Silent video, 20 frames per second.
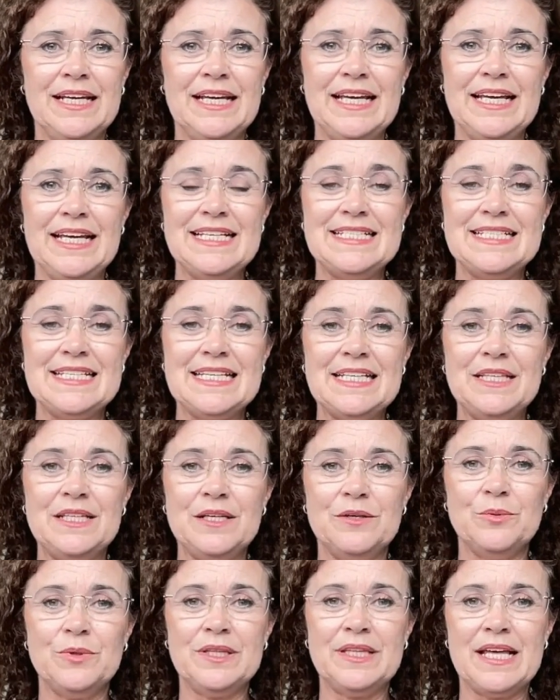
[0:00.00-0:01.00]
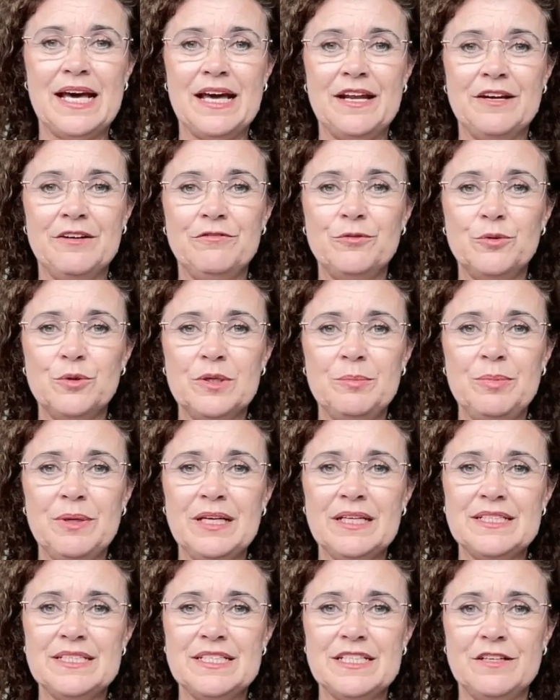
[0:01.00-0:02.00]
He said that with the
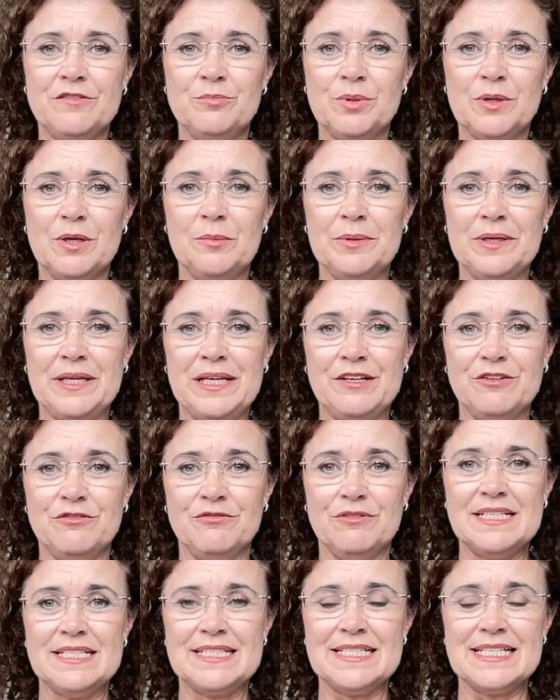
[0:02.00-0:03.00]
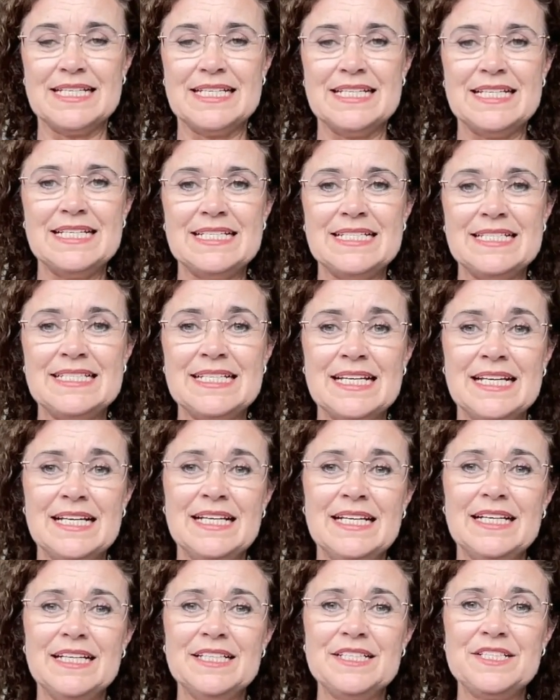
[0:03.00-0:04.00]
unaffordability of property in recent years,
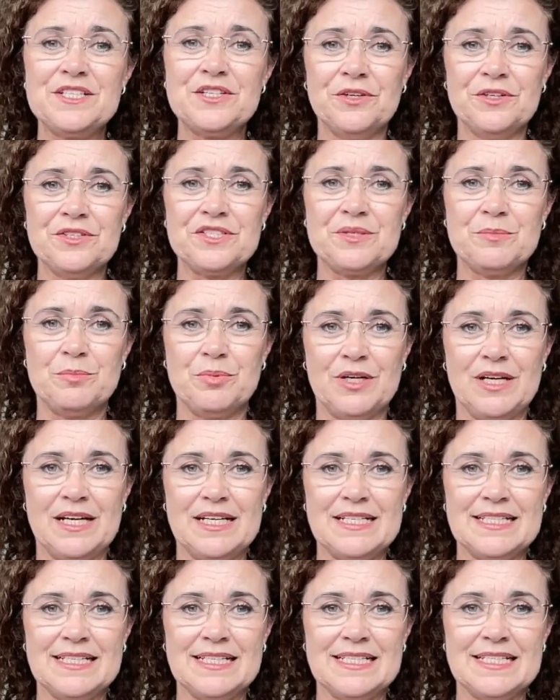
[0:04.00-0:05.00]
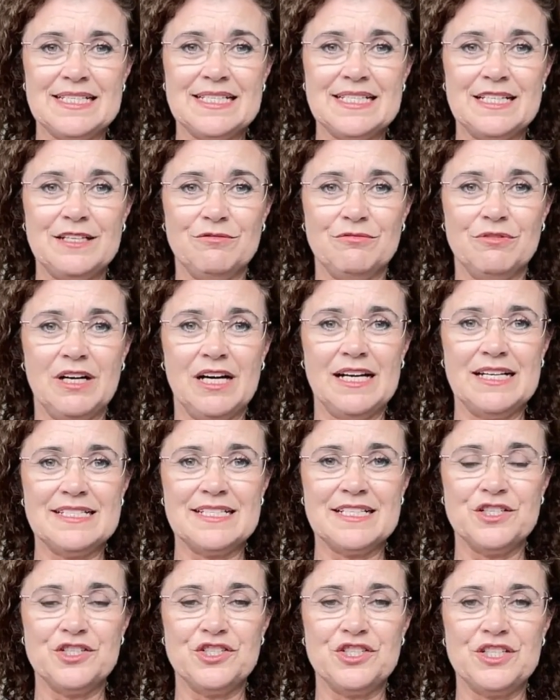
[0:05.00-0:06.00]
it's not surprising to see a rise
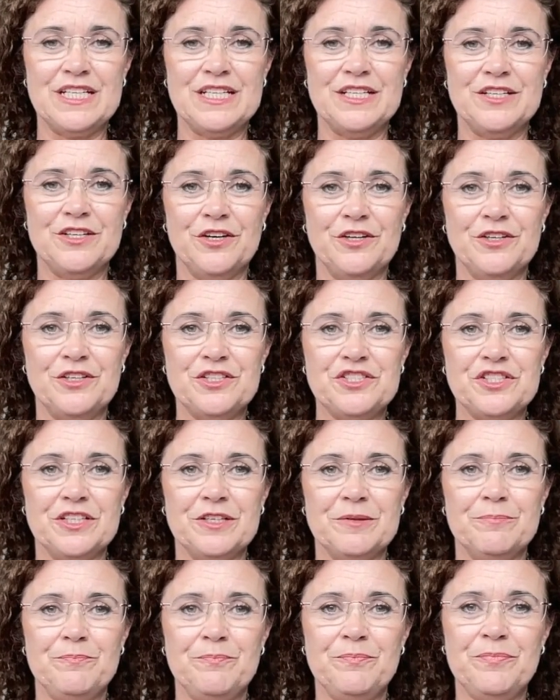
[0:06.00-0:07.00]
in shared ownership.